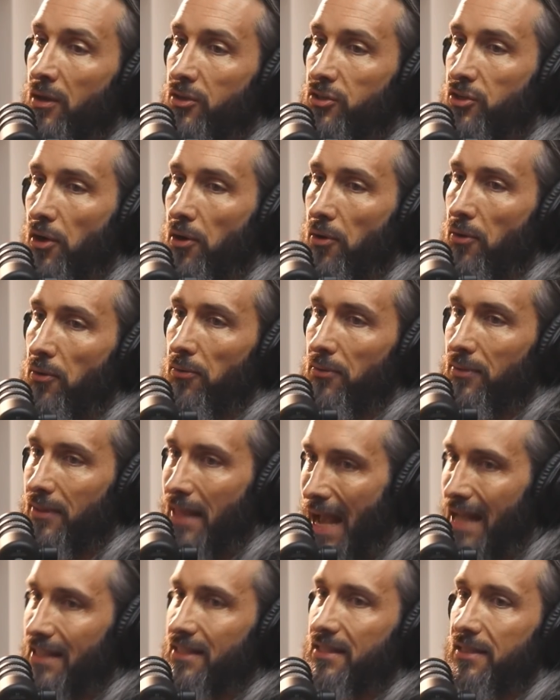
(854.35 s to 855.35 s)
So
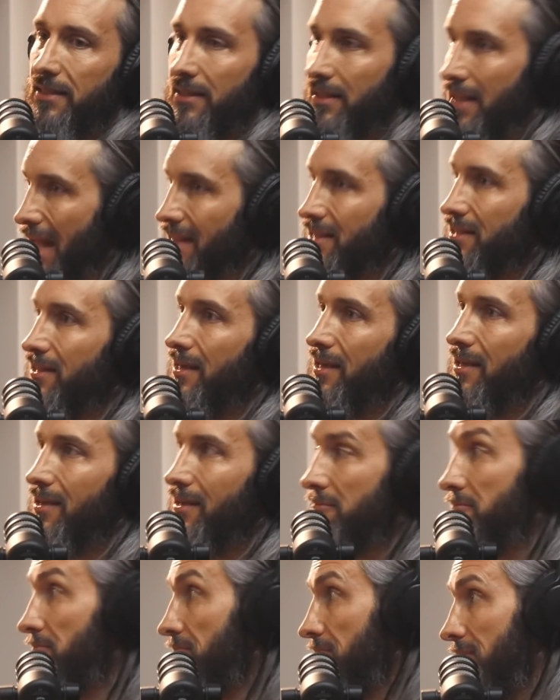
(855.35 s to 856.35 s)
that's that's
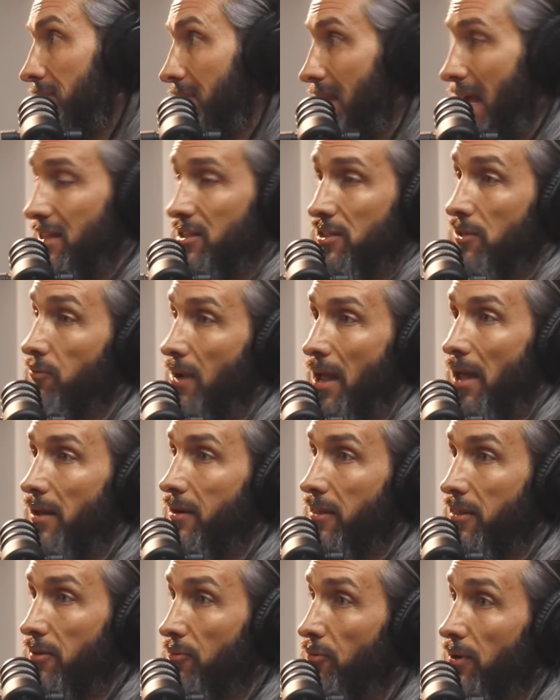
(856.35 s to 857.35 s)
the that's the
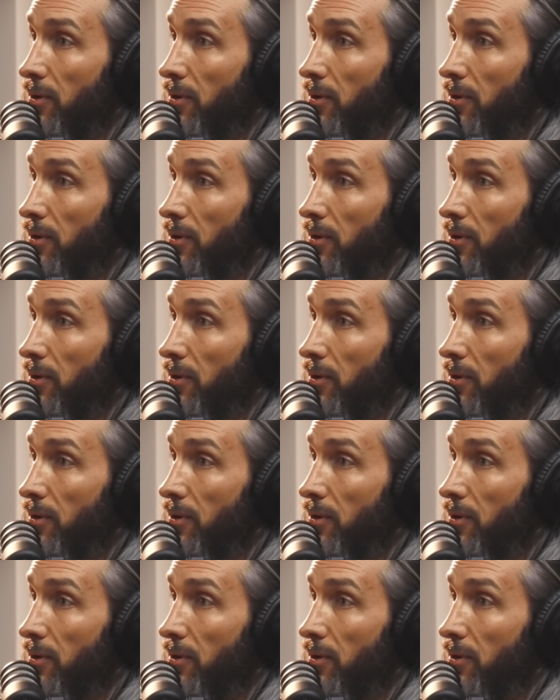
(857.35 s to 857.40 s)
reality of the